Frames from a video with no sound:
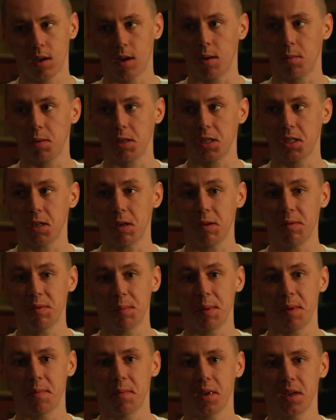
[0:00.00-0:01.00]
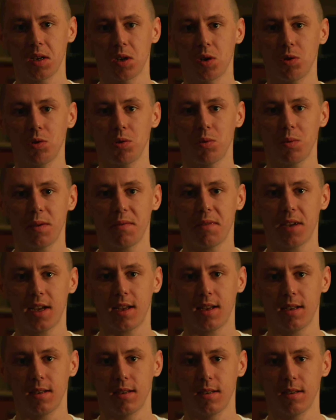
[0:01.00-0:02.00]
I mean, some of them have been cool. We've
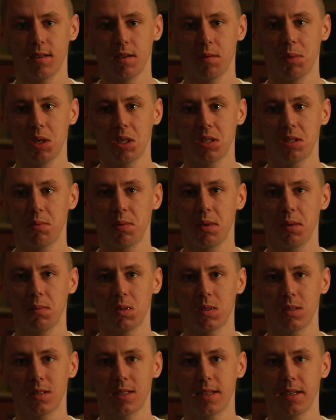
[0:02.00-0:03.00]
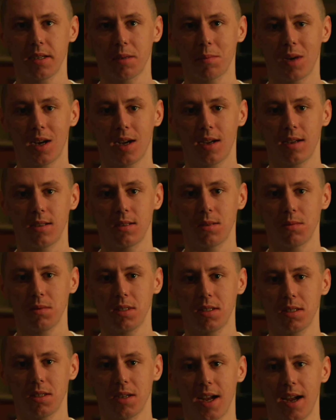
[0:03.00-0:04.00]
had a bunch of people stick by us. We
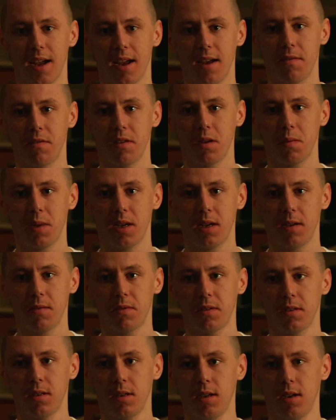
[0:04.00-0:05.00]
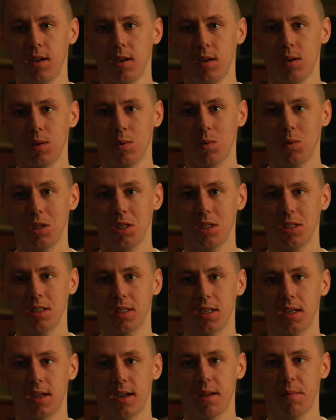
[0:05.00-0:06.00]
still got FMF. Which is
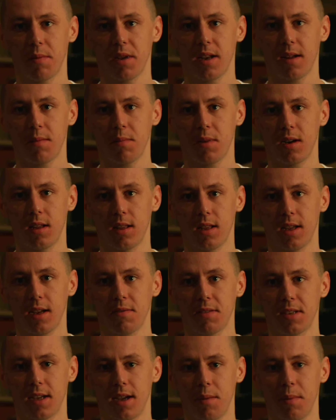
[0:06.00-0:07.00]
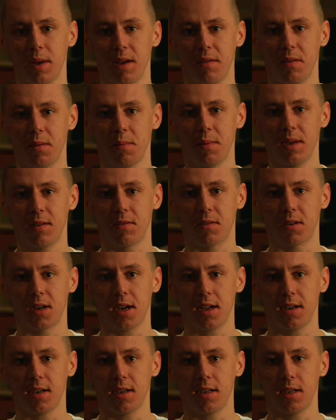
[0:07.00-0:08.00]
good. I mean, I've been a lifetime FMF
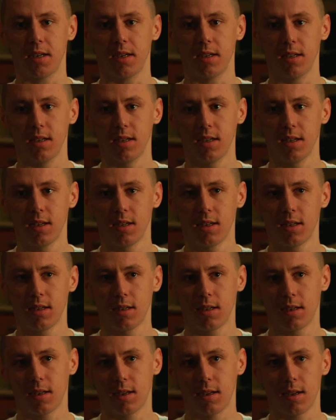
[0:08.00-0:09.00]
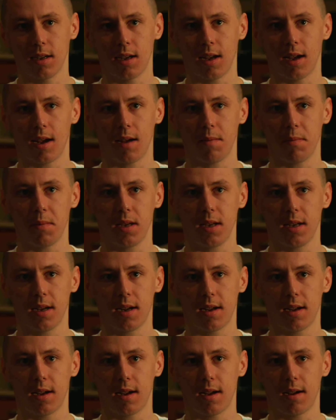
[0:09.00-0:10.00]
rider, and I mean,
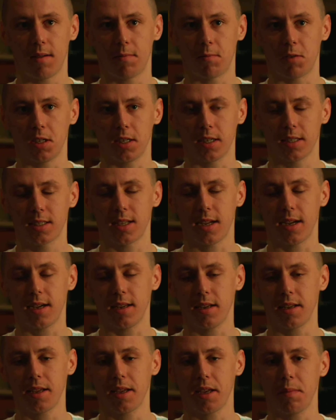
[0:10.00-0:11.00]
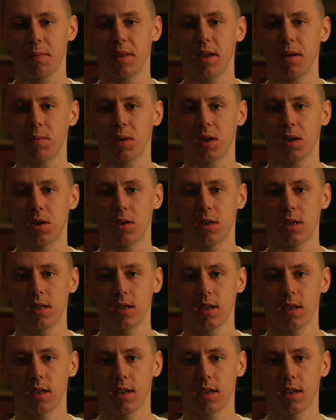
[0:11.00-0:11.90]
I'm really excited to keep them going.